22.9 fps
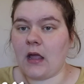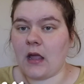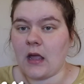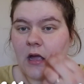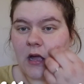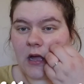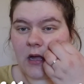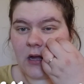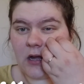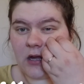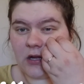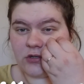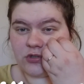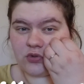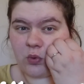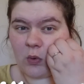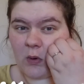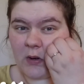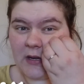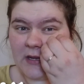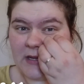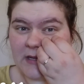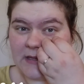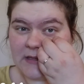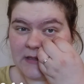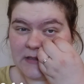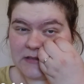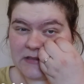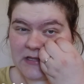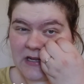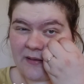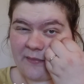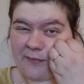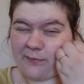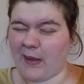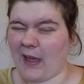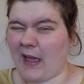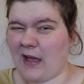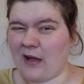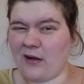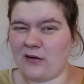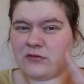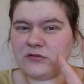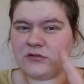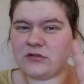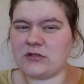20-something
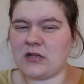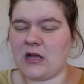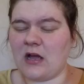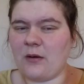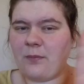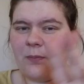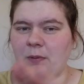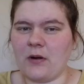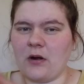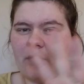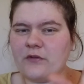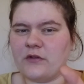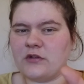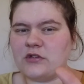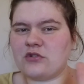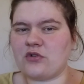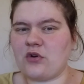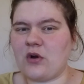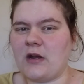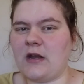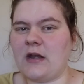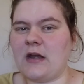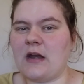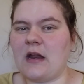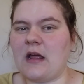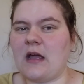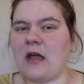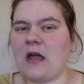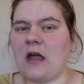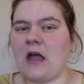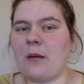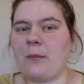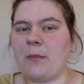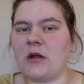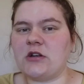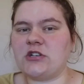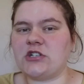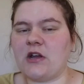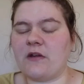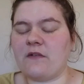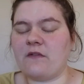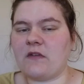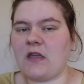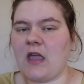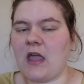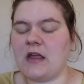pounds. I'll put on the screen how much
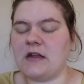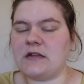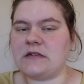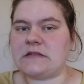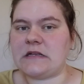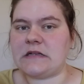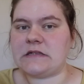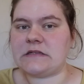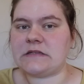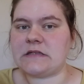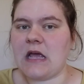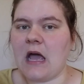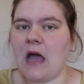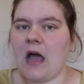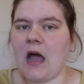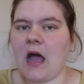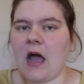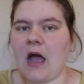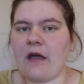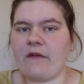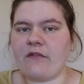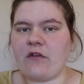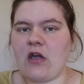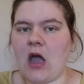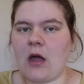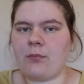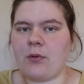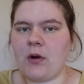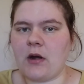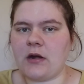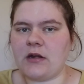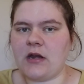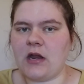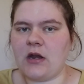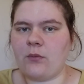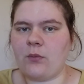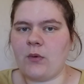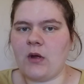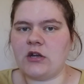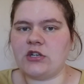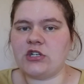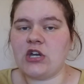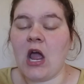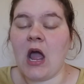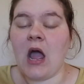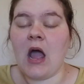I've gained since I've gotten pregnant,
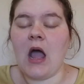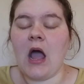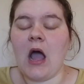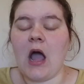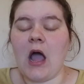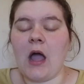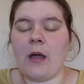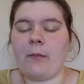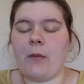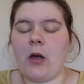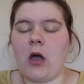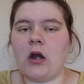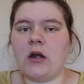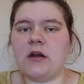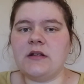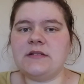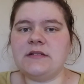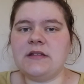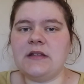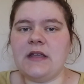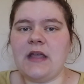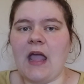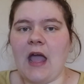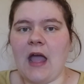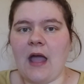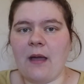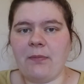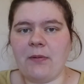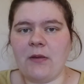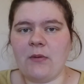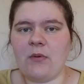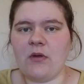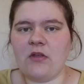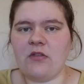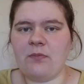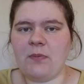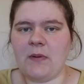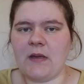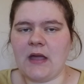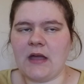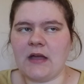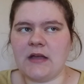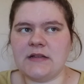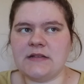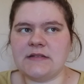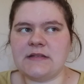which I'm honestly happy with
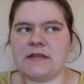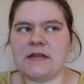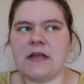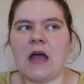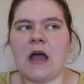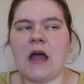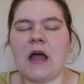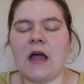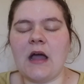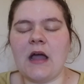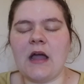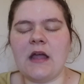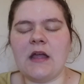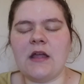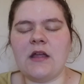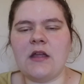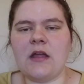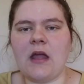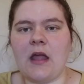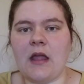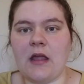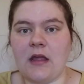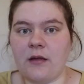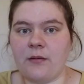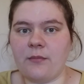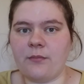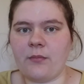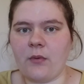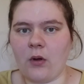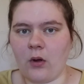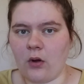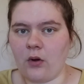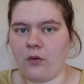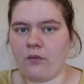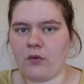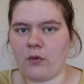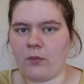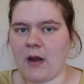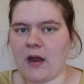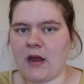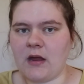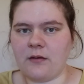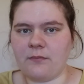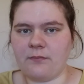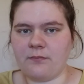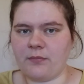because I am
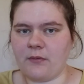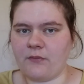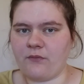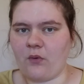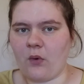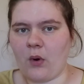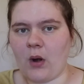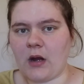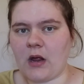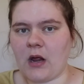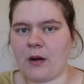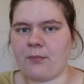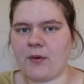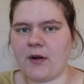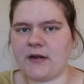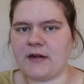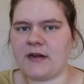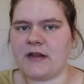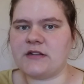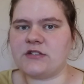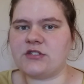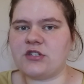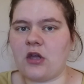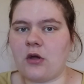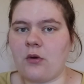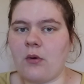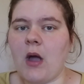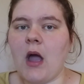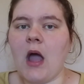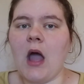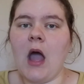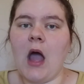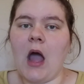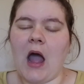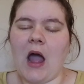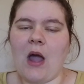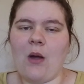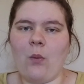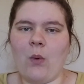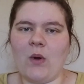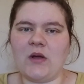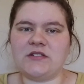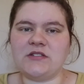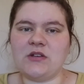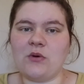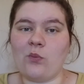overweight before I got pregnant, so I
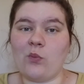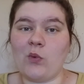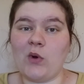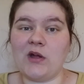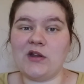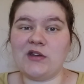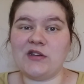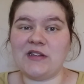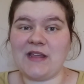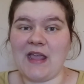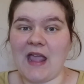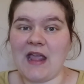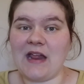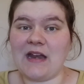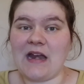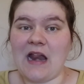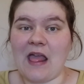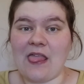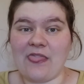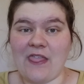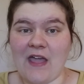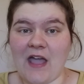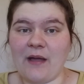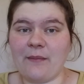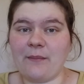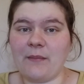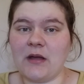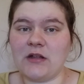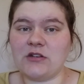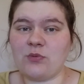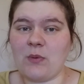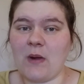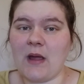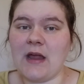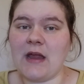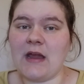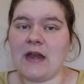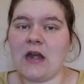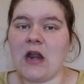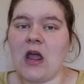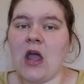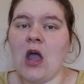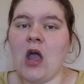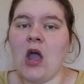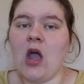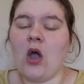wasn't wanting to gain that much
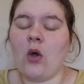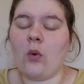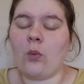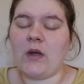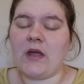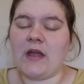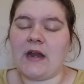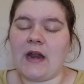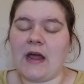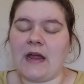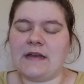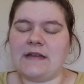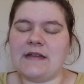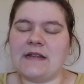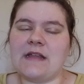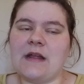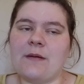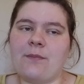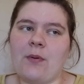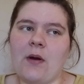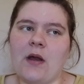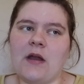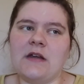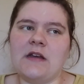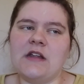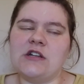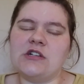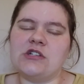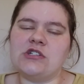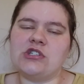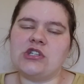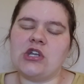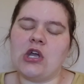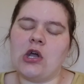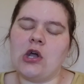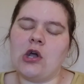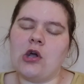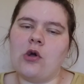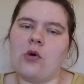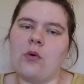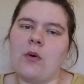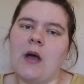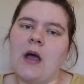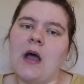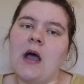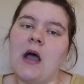weight when I did get pregnant.
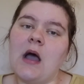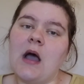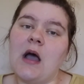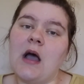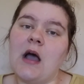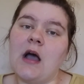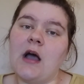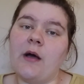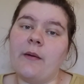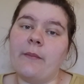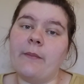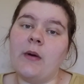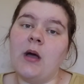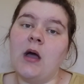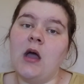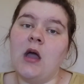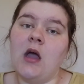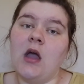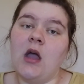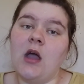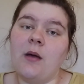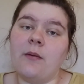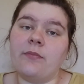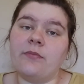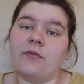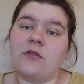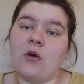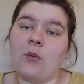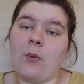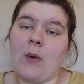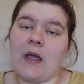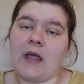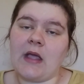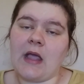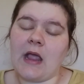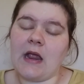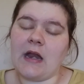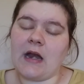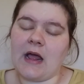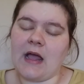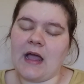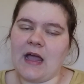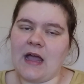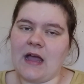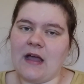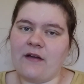So the weight gain
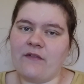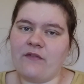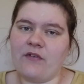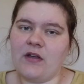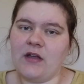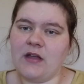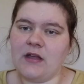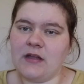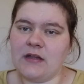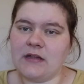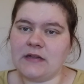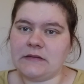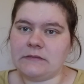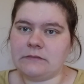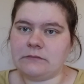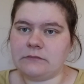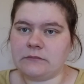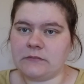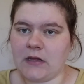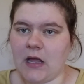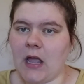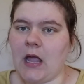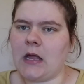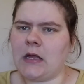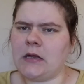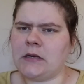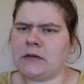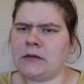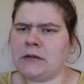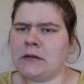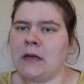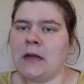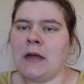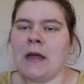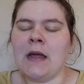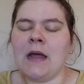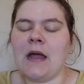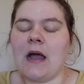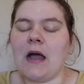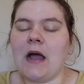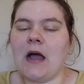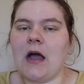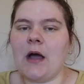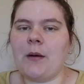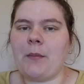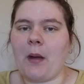I have gained,
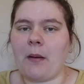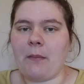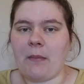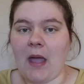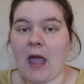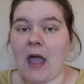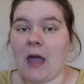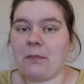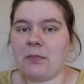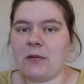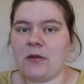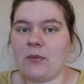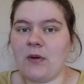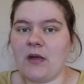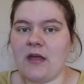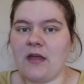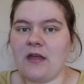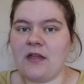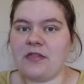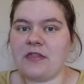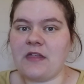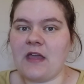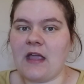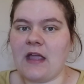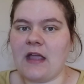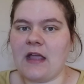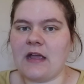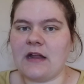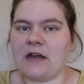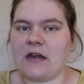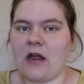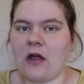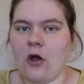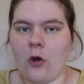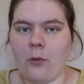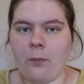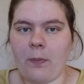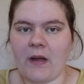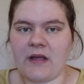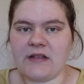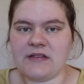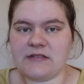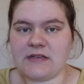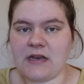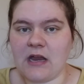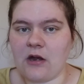I'm happy with, and I hope
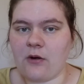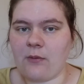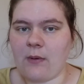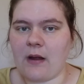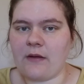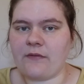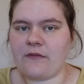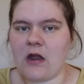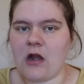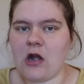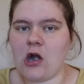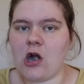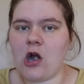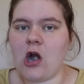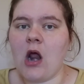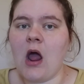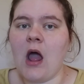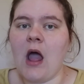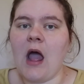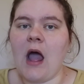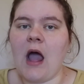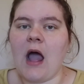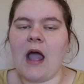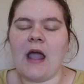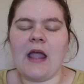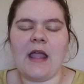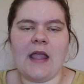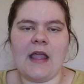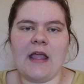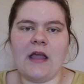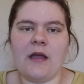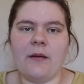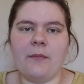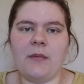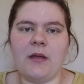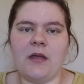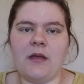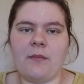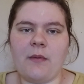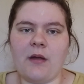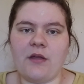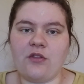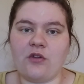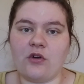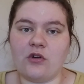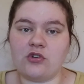I stay around there. I am in
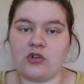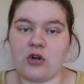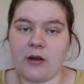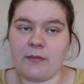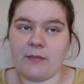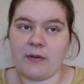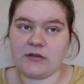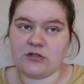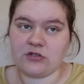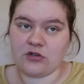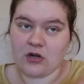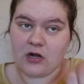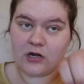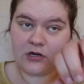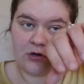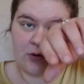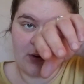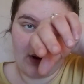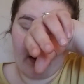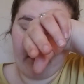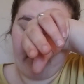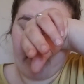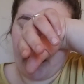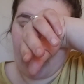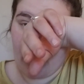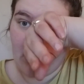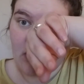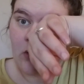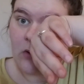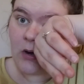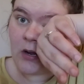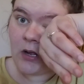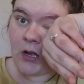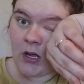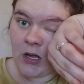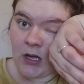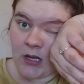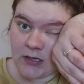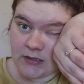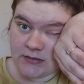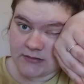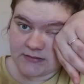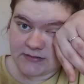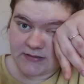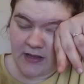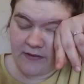my 3rd trimester, and I do have about
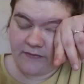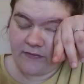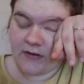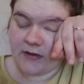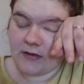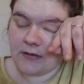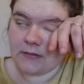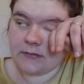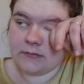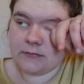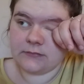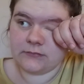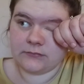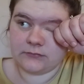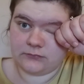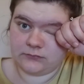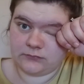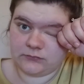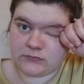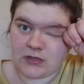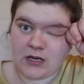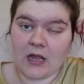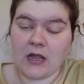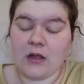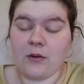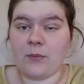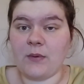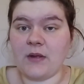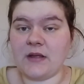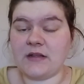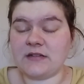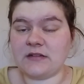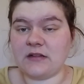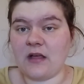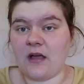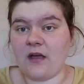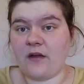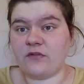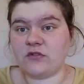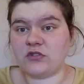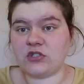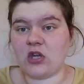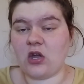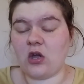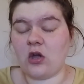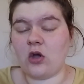7-8 weeks left,
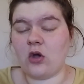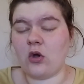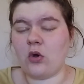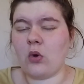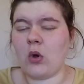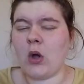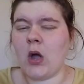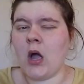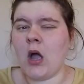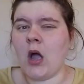so